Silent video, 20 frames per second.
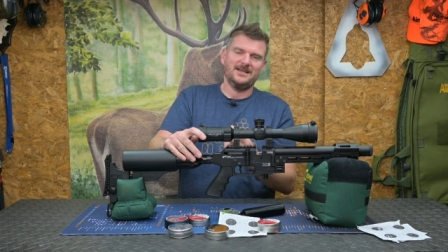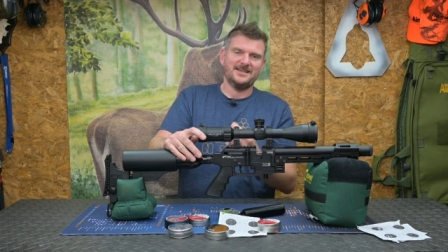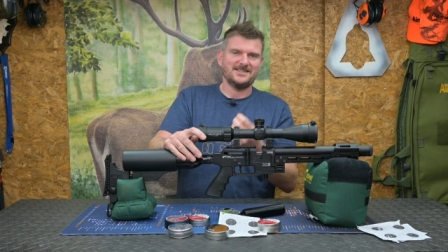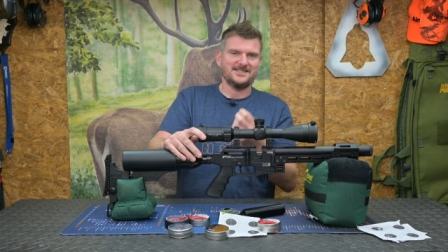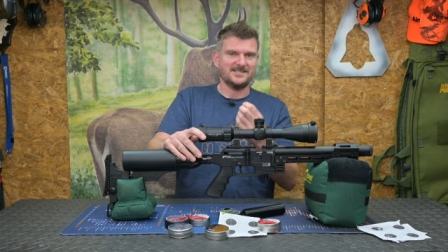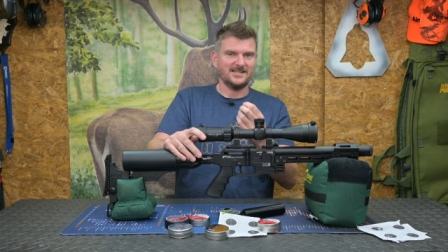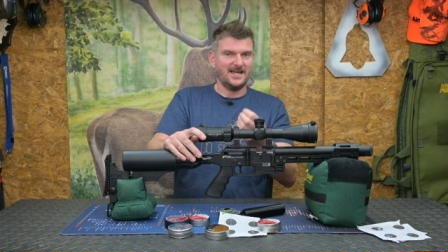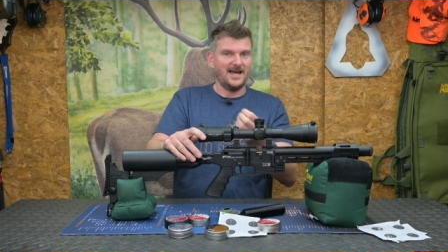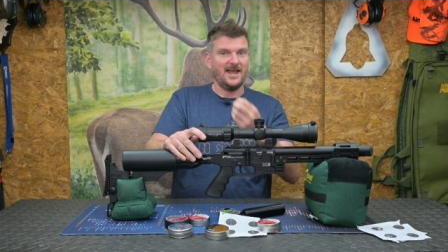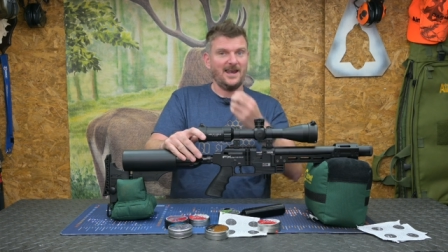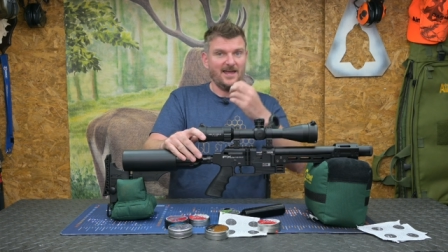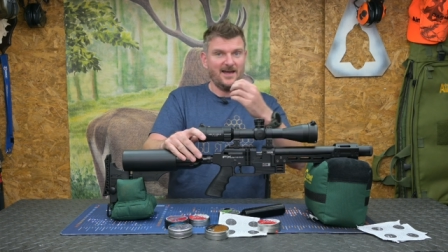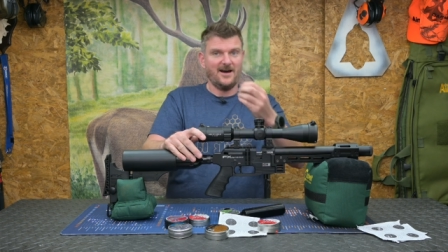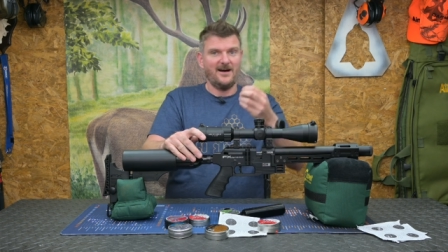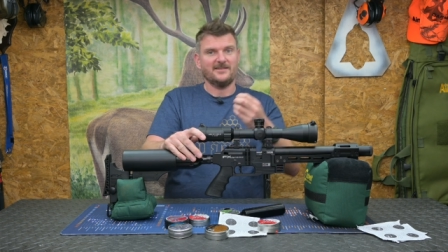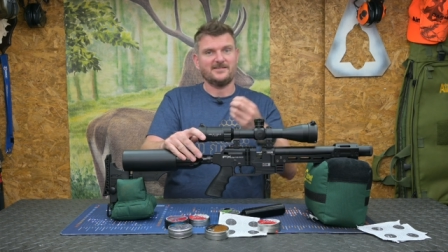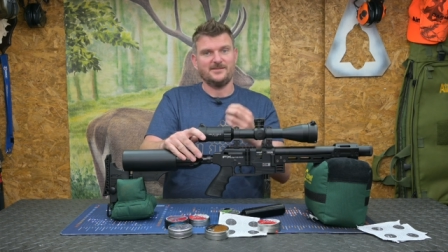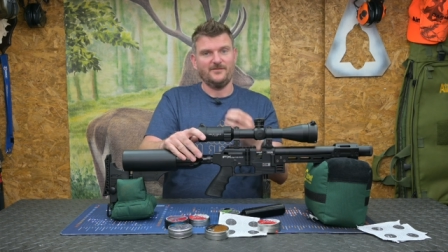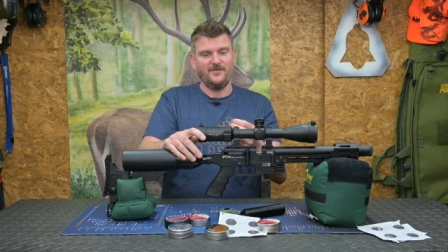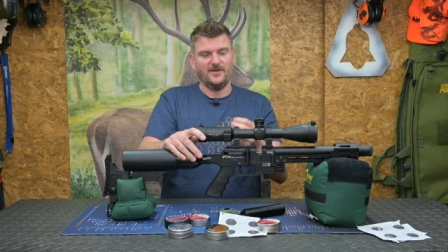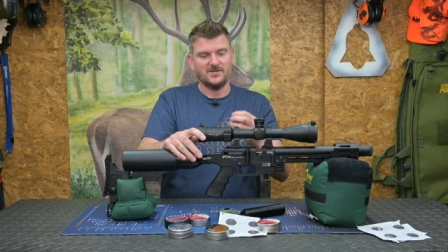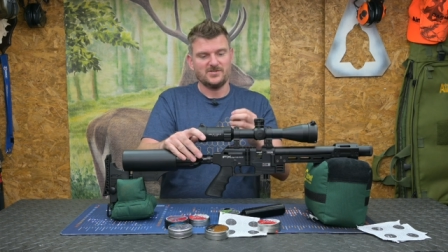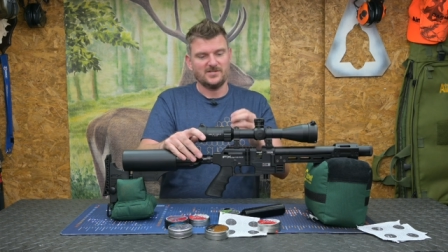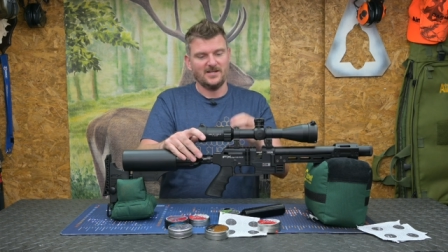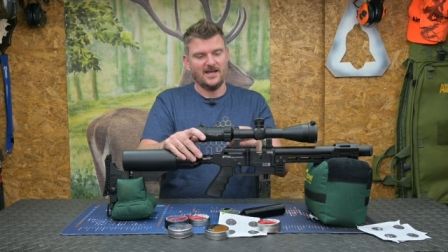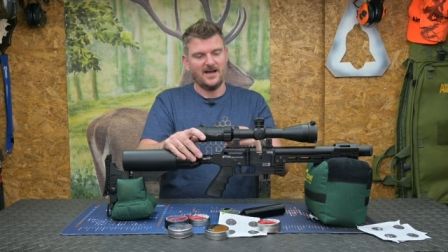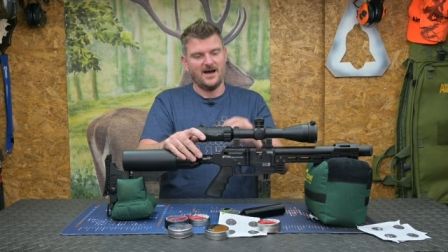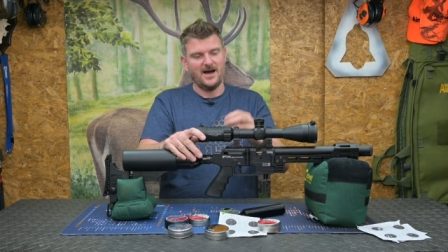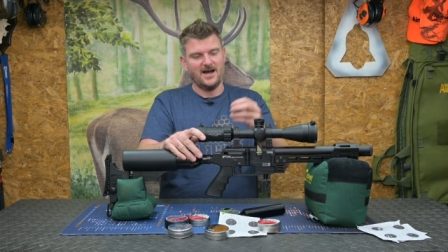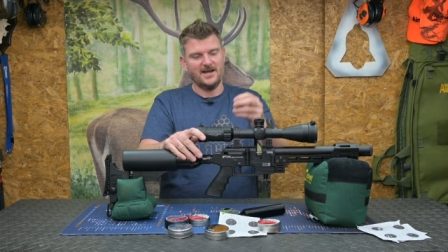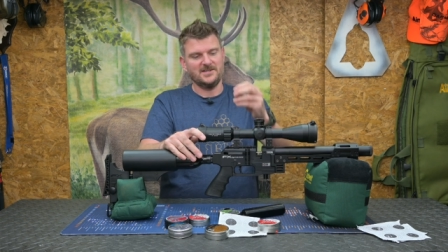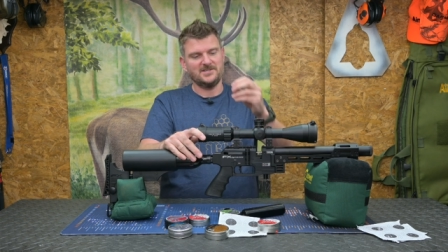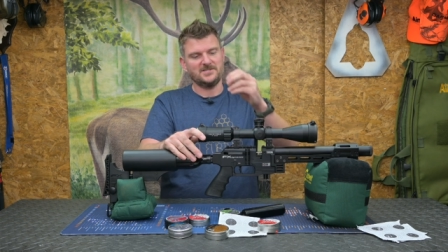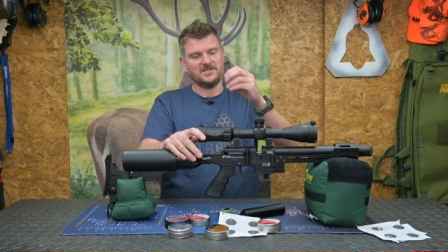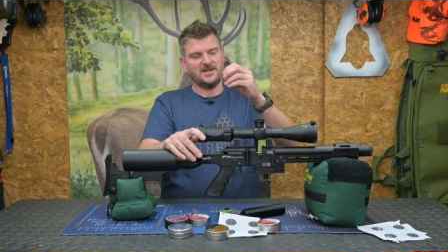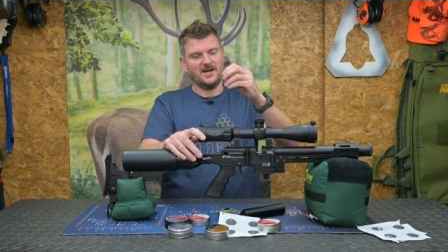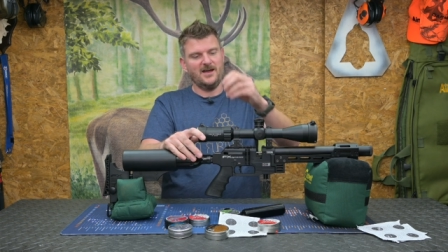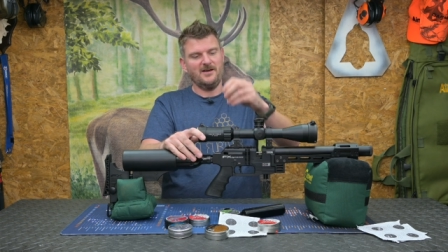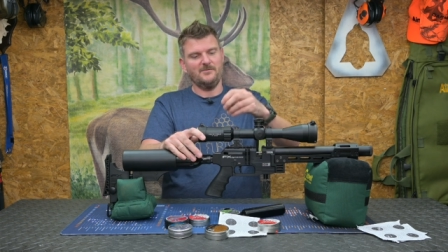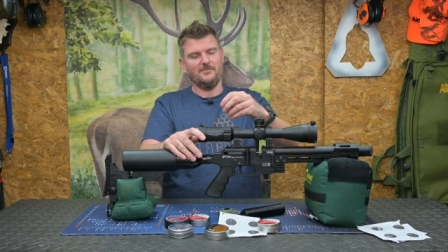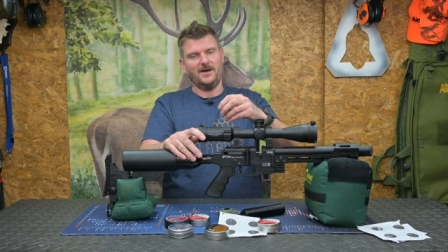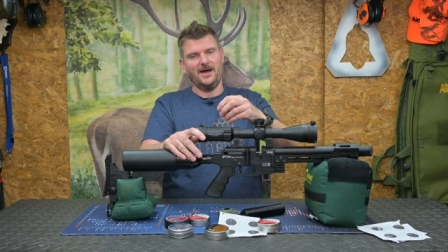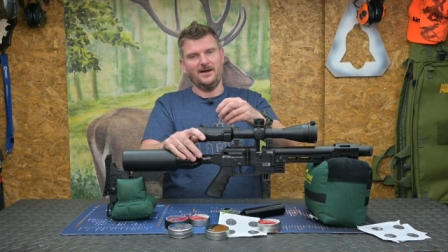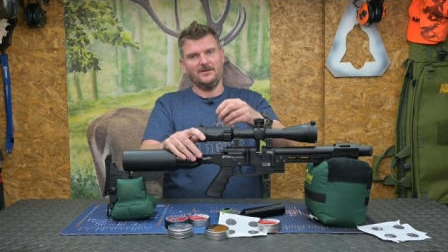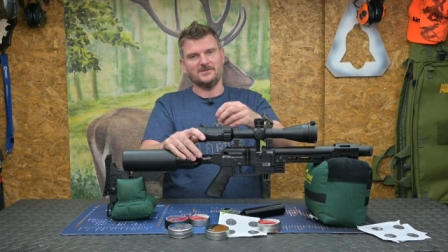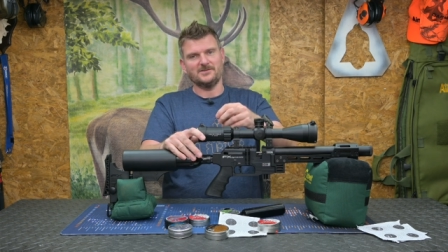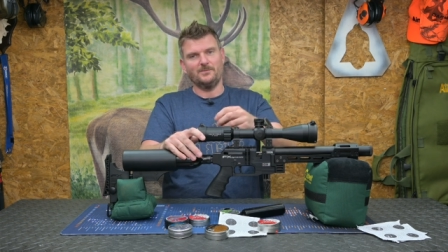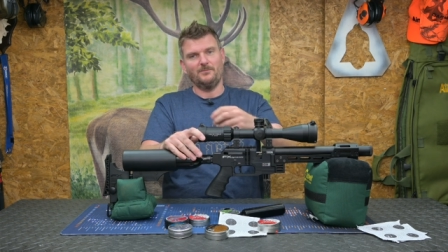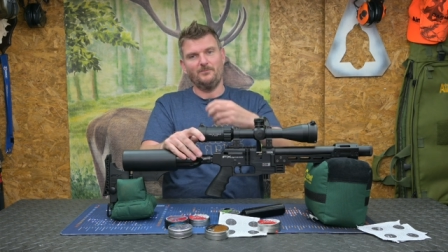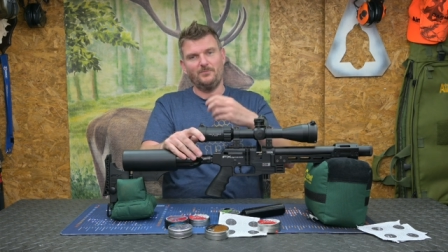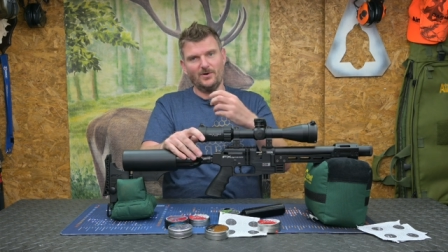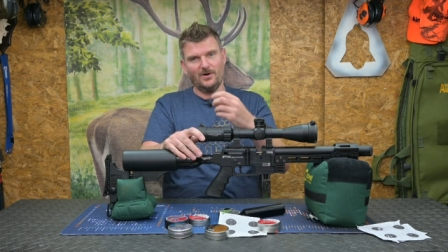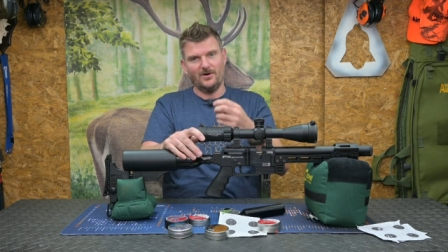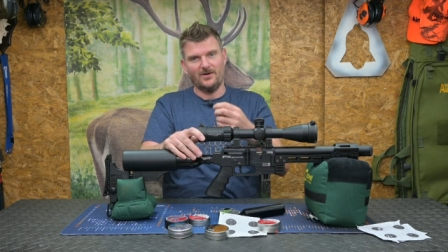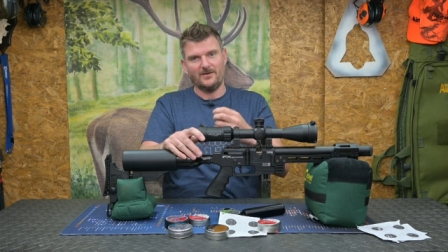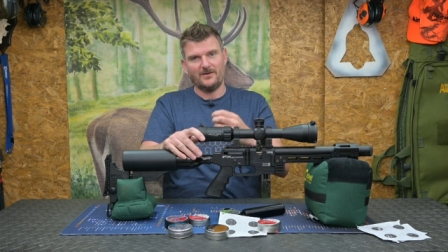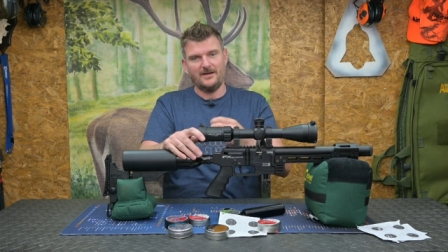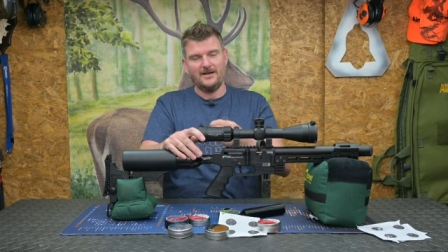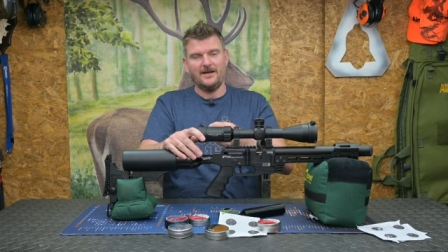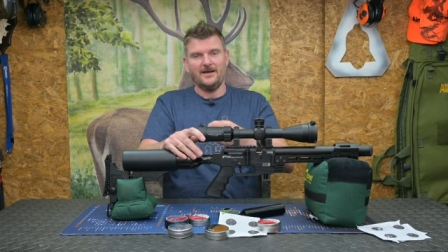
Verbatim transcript: slightly artificially high scope mounts. But